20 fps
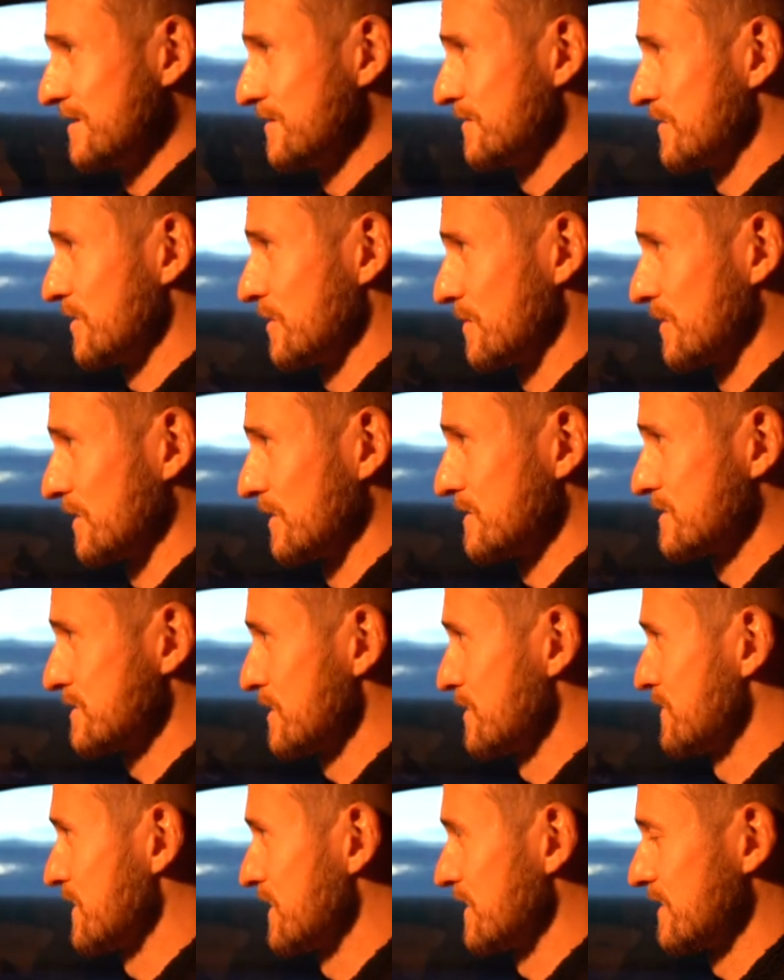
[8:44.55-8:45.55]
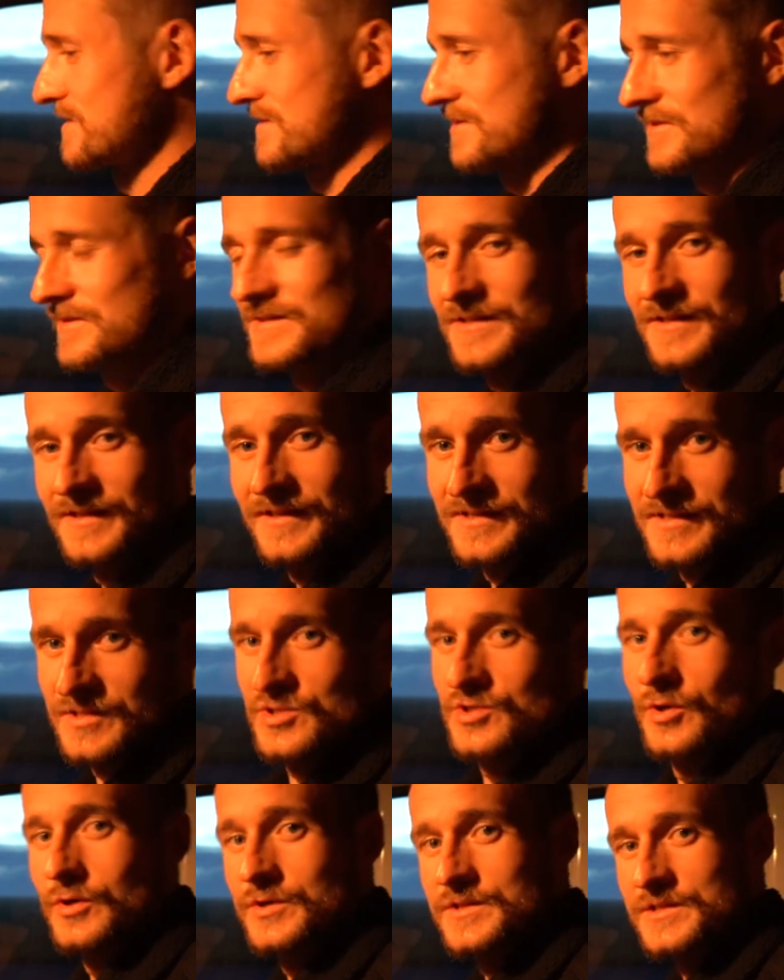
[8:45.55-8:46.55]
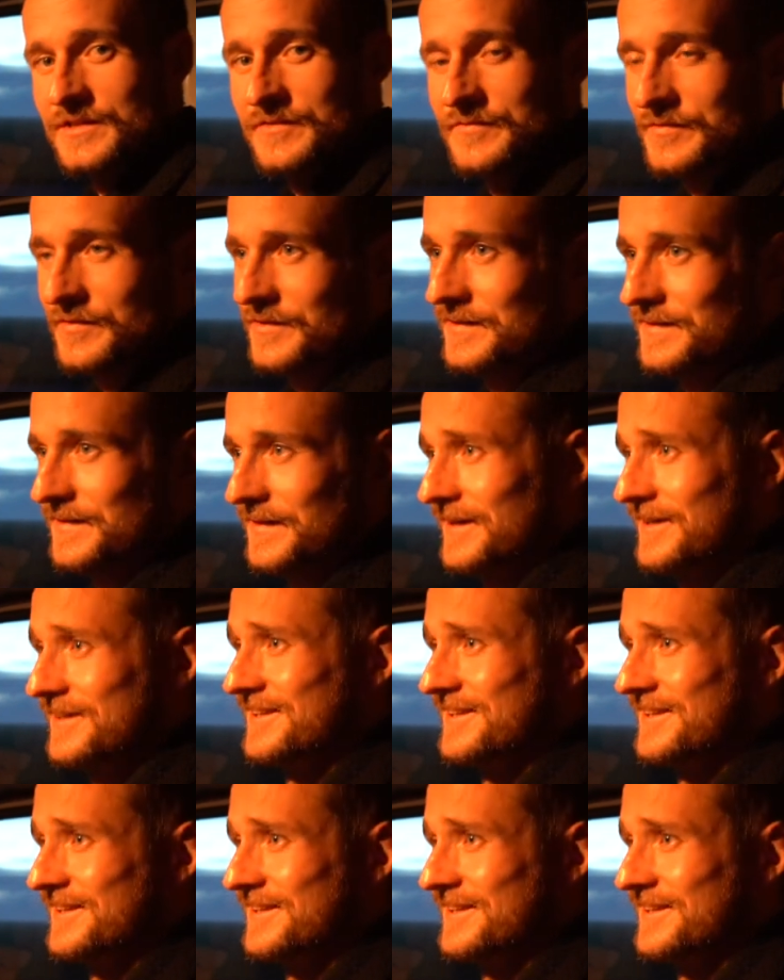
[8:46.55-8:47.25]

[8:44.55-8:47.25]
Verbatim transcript: Fair play to him, man. He's got to get his shots in for the day.